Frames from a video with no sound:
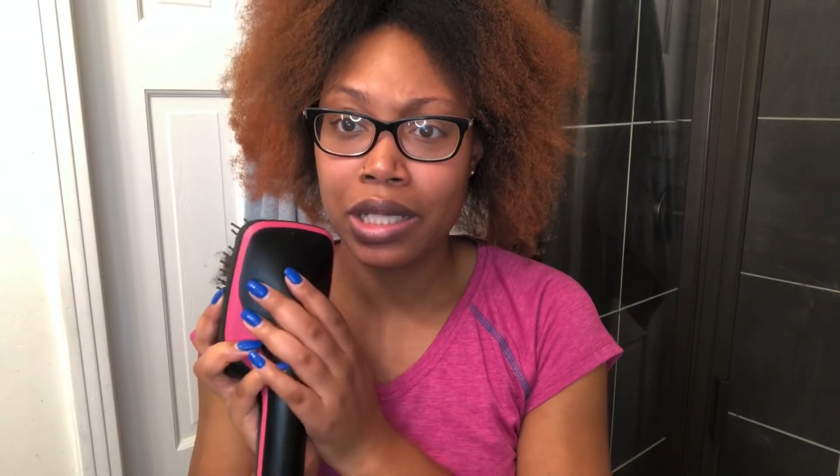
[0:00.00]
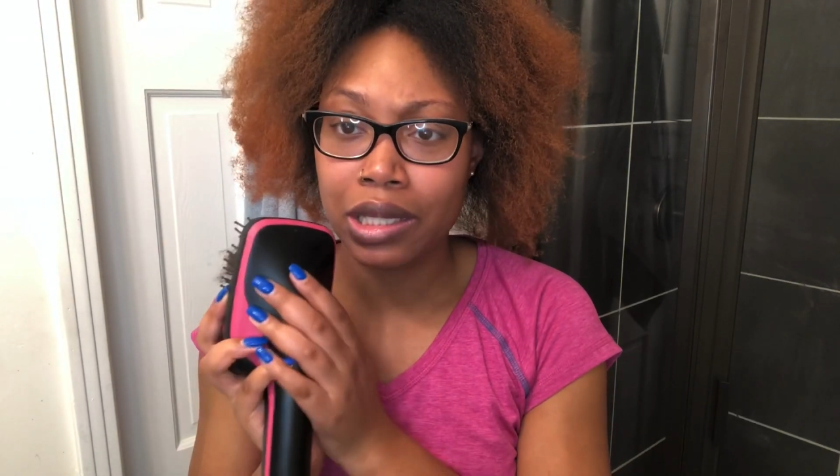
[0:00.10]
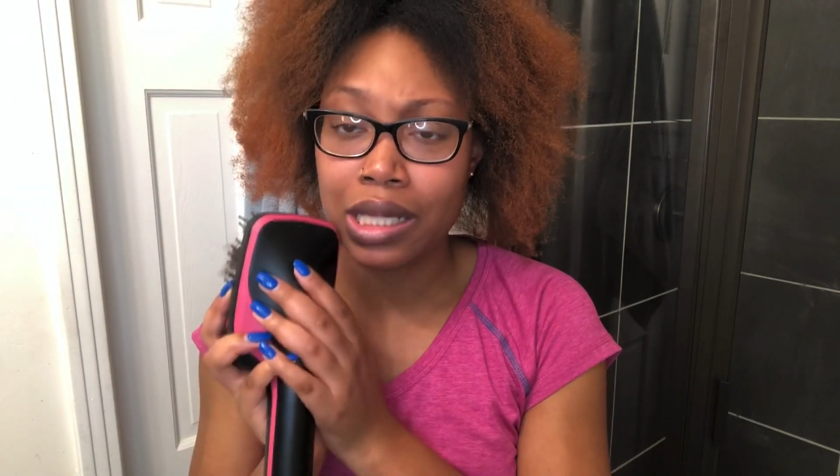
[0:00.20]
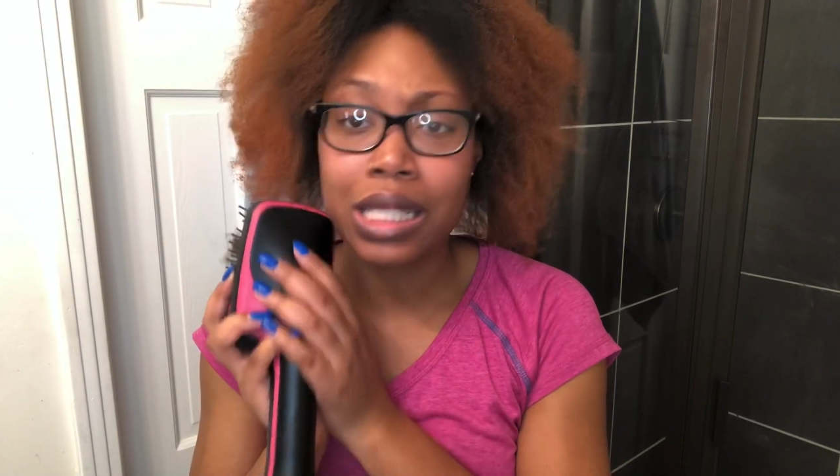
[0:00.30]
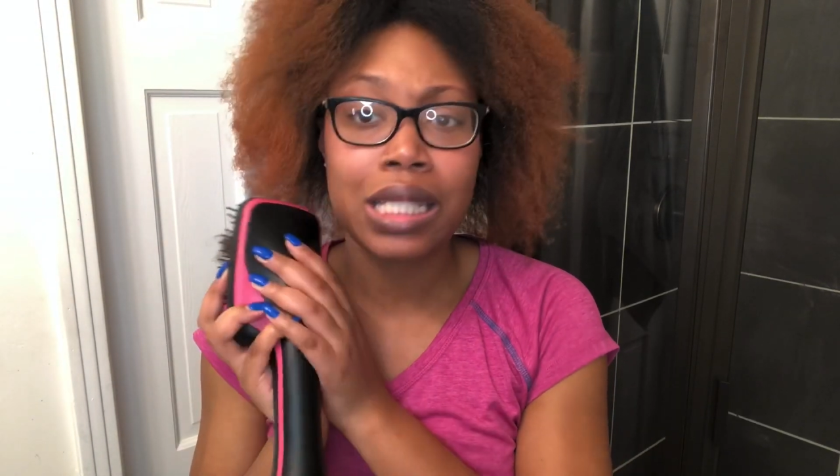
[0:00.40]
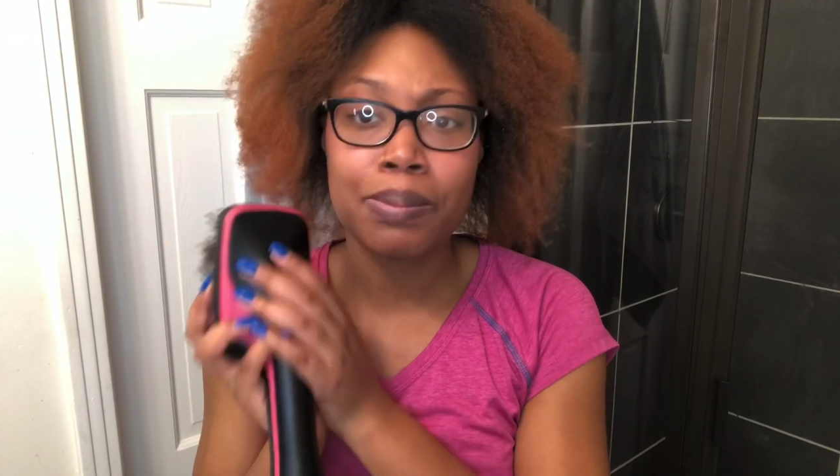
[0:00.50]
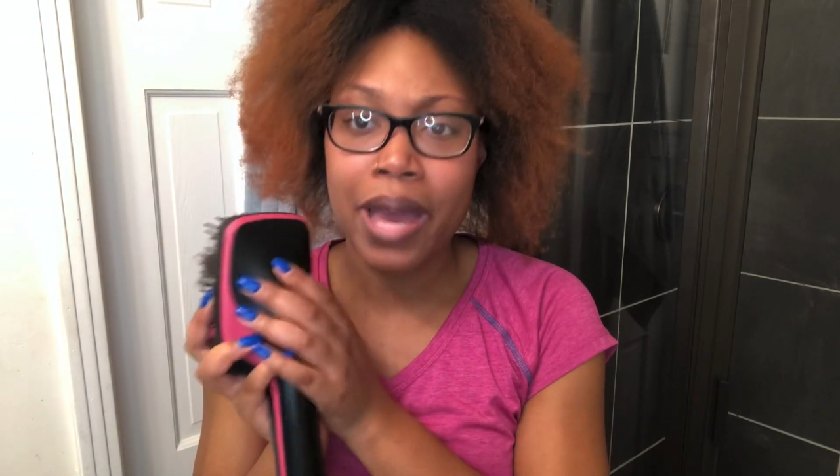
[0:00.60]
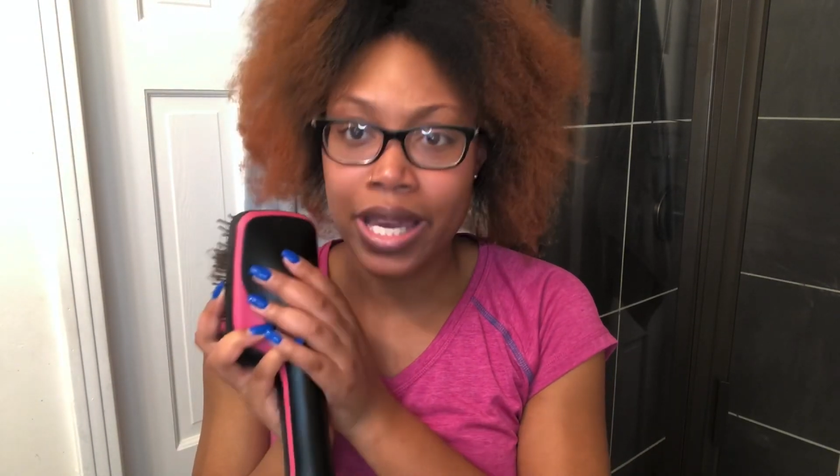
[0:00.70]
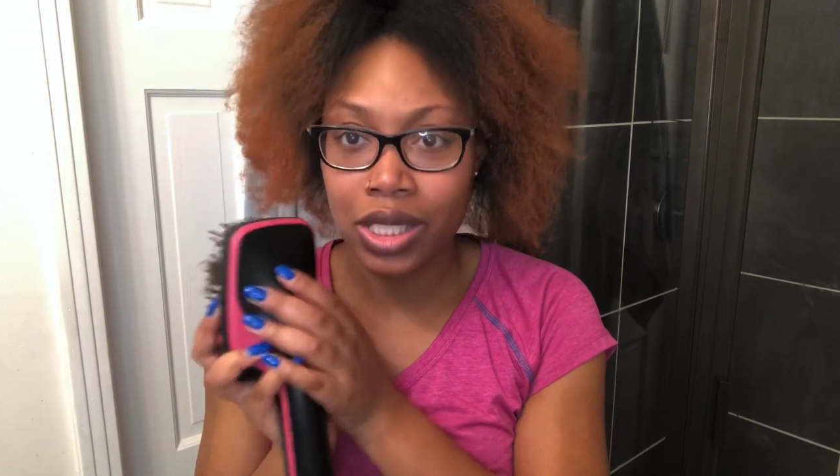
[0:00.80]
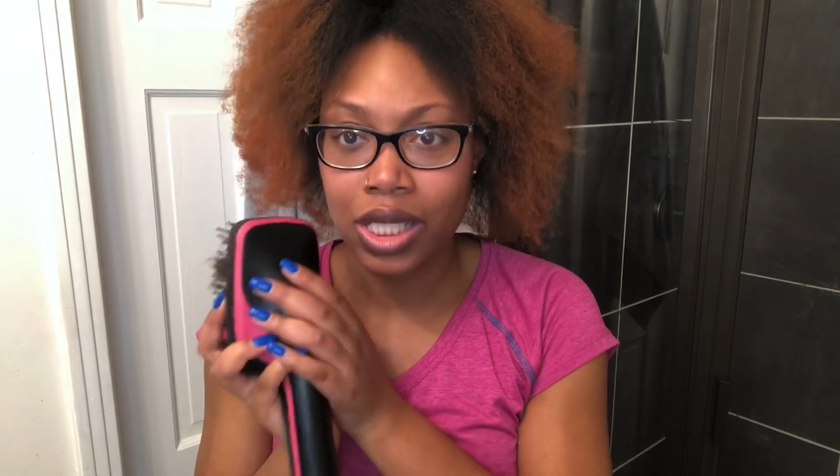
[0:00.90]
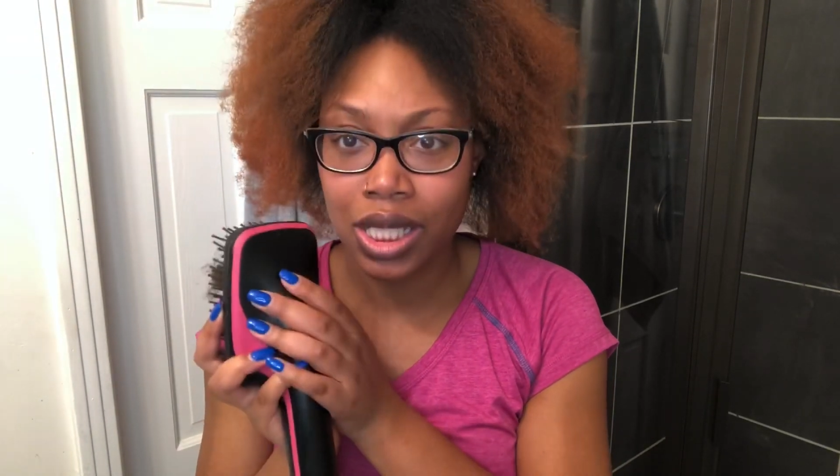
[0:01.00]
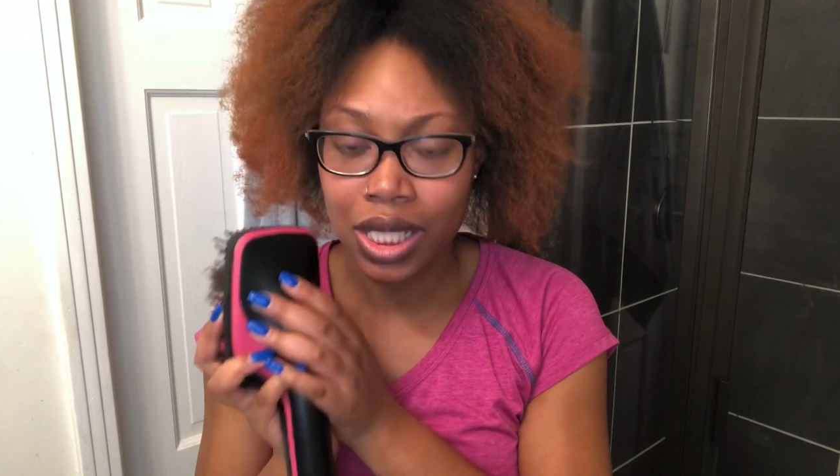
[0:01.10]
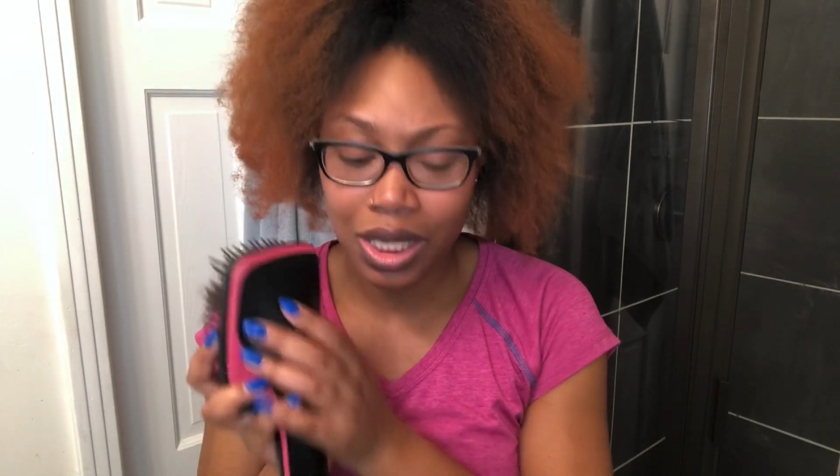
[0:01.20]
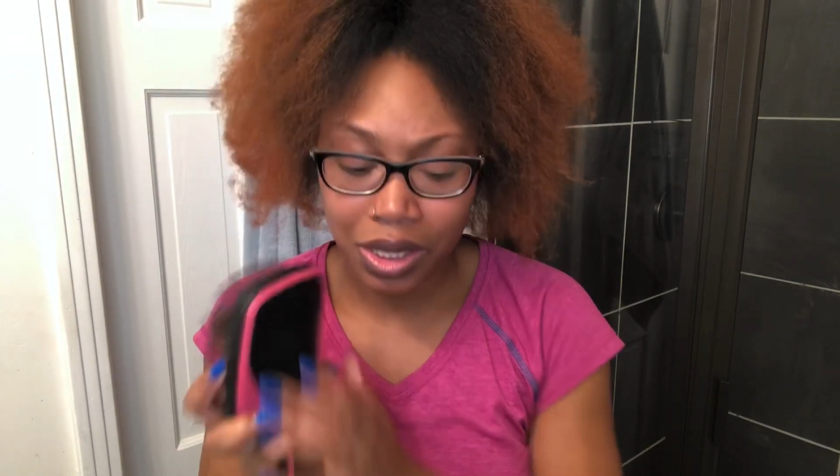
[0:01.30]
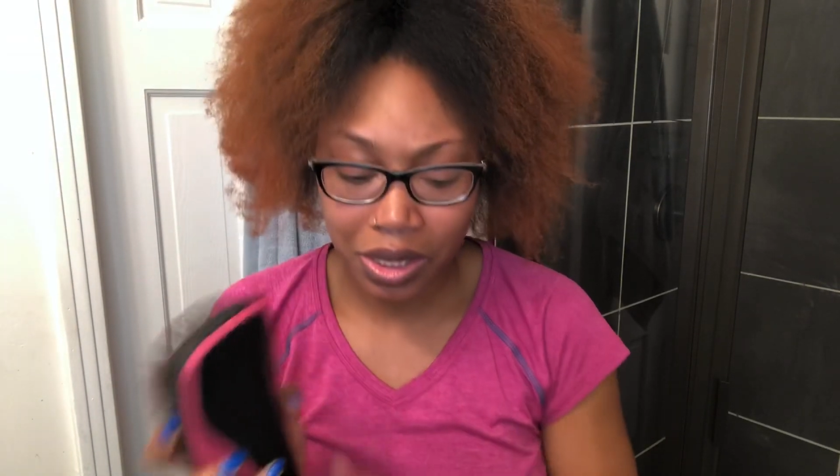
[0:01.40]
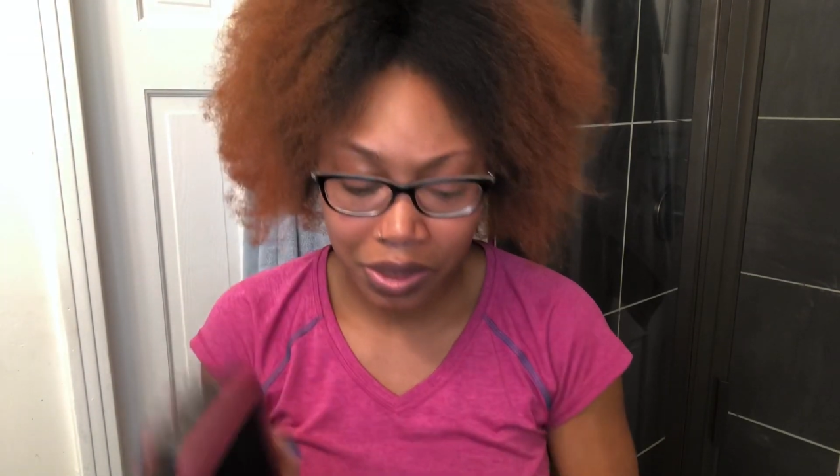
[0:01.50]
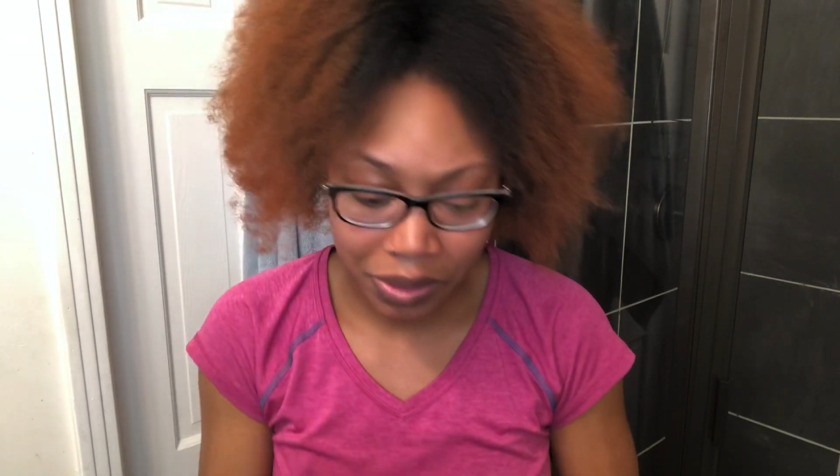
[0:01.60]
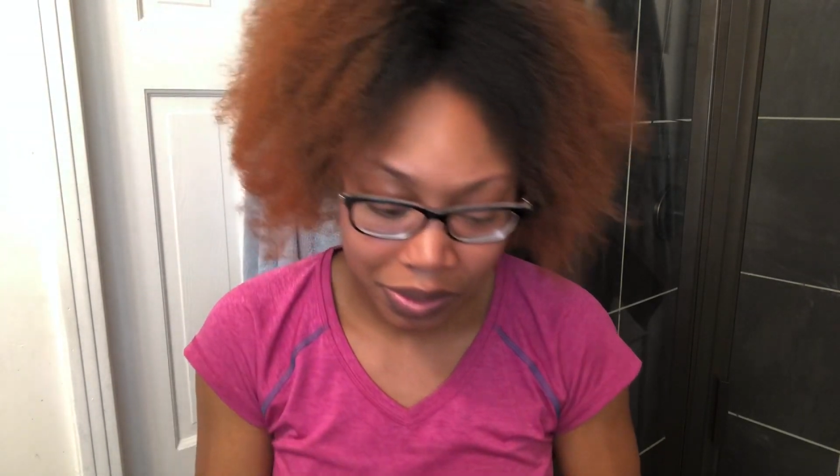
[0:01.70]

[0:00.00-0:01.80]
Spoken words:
This is magic, you know.